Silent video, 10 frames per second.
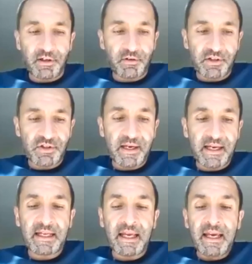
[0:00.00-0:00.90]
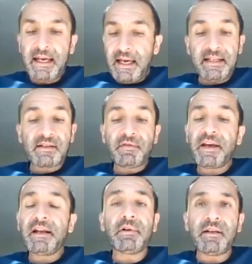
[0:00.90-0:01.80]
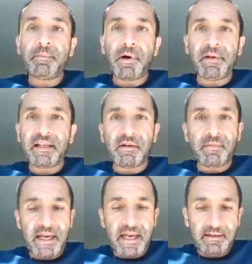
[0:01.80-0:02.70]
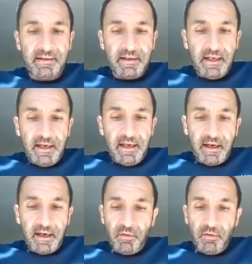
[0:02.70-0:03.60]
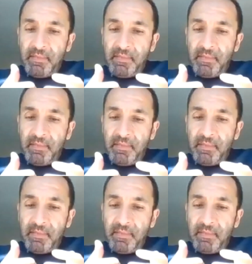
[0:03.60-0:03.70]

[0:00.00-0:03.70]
across you. It's available in the public domain. We make